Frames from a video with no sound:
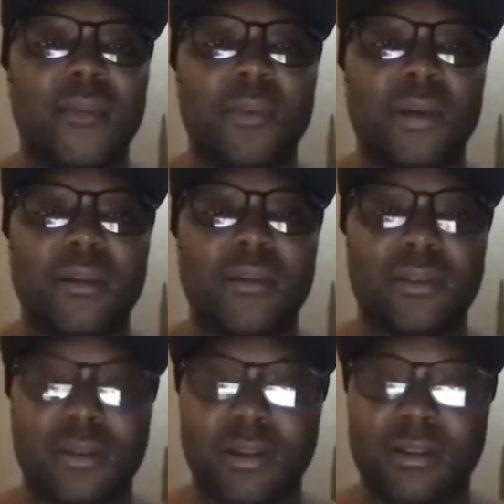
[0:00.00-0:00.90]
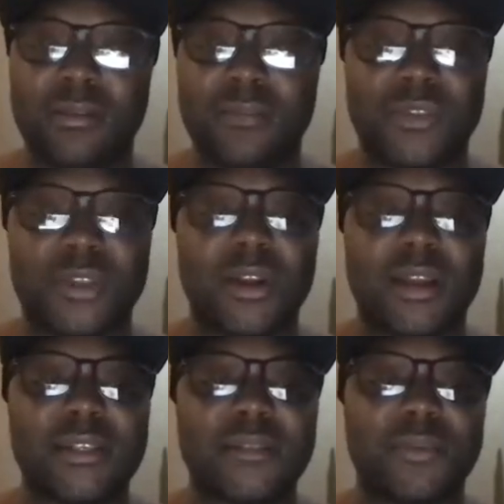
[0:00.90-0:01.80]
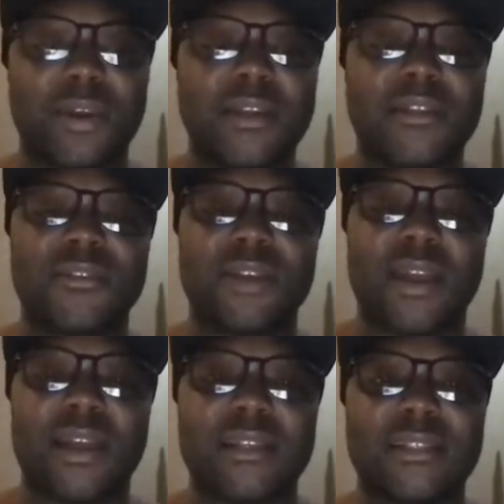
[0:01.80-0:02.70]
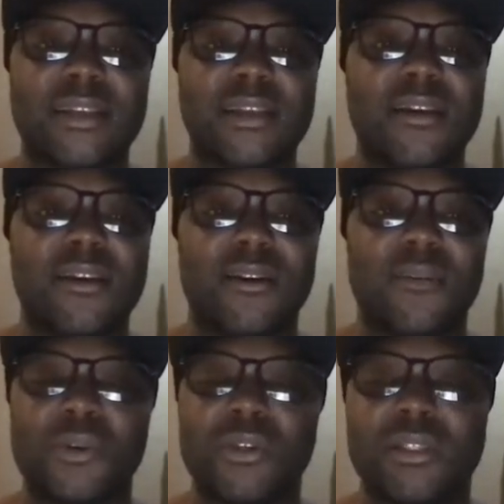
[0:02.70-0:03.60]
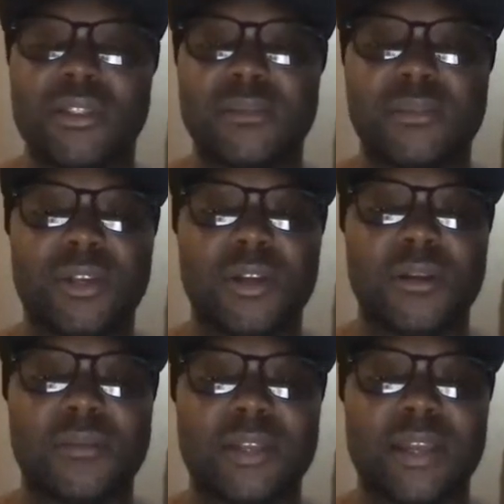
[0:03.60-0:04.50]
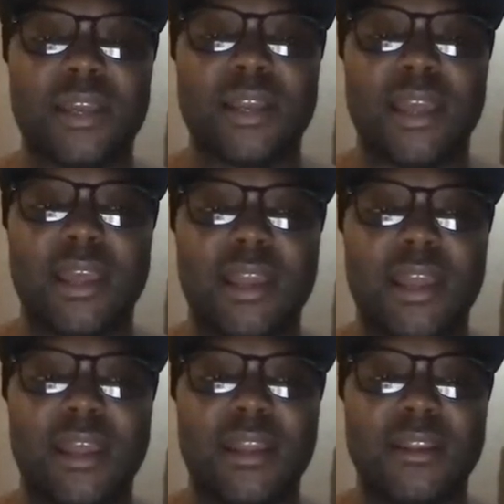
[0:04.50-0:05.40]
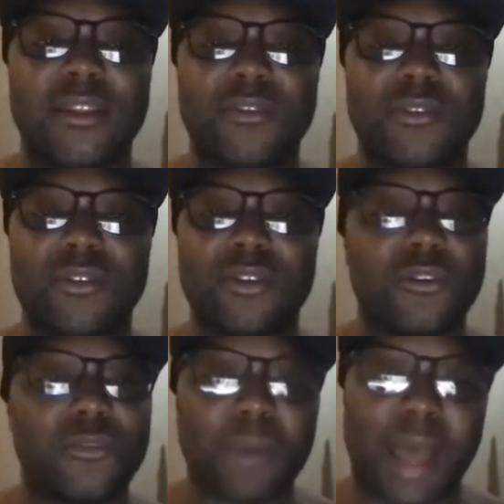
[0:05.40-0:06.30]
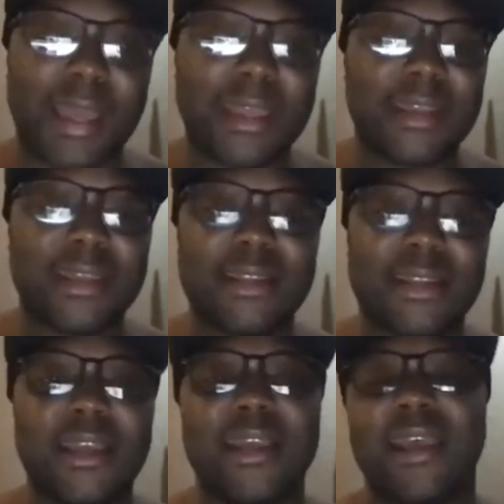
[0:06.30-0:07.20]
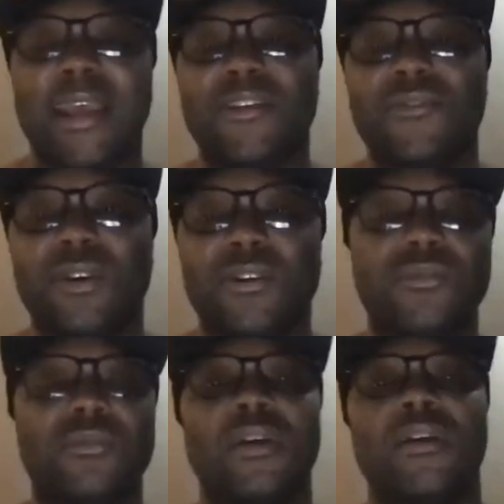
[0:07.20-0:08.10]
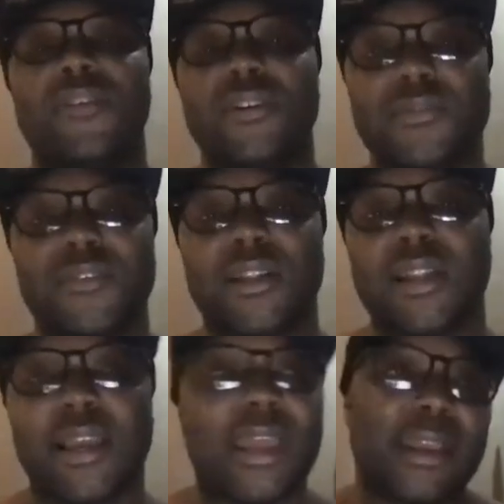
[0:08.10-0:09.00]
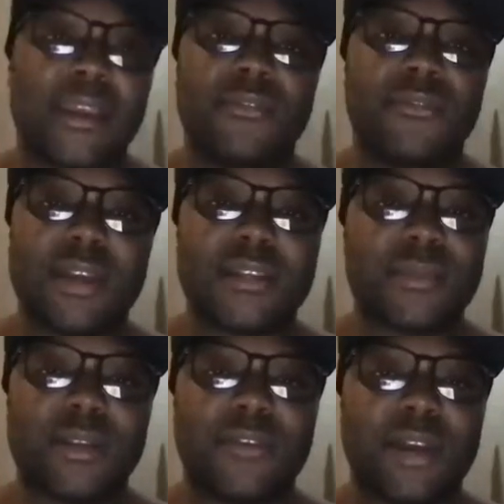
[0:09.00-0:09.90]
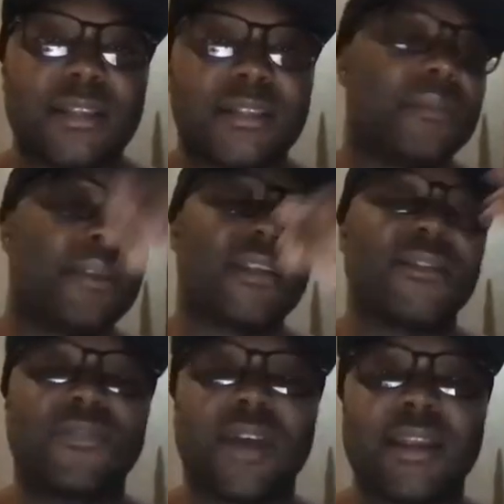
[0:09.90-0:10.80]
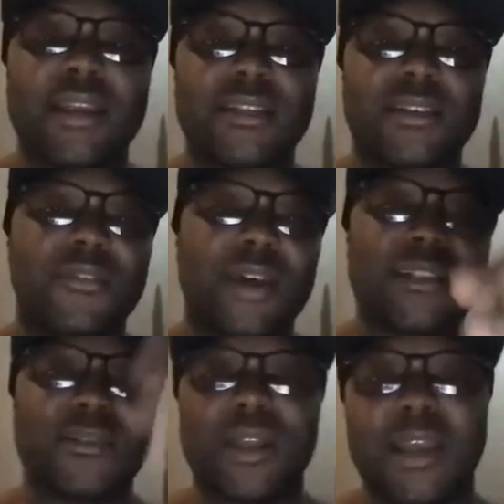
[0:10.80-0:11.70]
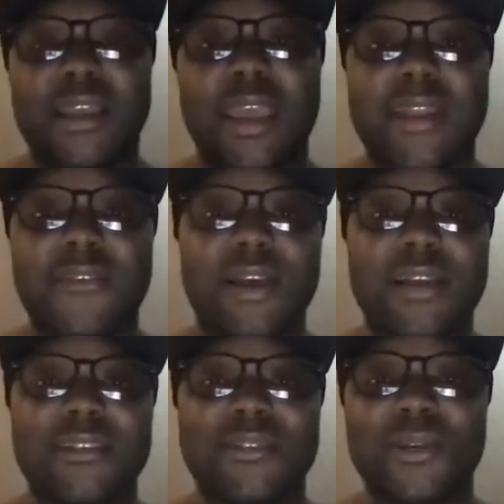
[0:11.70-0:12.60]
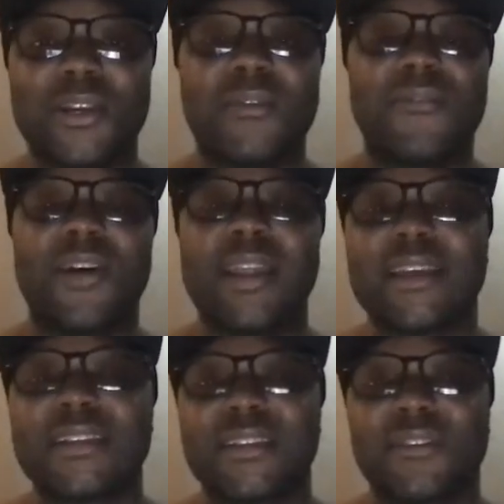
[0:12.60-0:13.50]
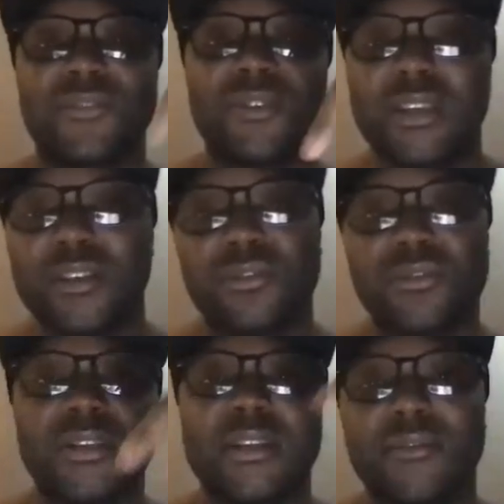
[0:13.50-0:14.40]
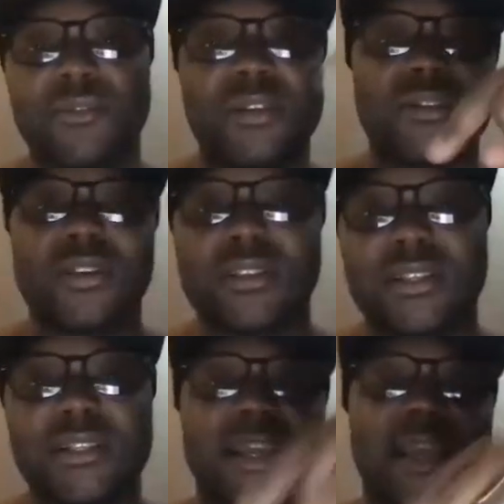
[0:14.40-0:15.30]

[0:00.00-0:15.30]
But you know, I just pray that you guys are bullish. You know what I'm saying? And you know, you buy in and you hold. First of all, I can't give investment advice. I'm not your financial advisor, but I can advise you to become financially free using the resources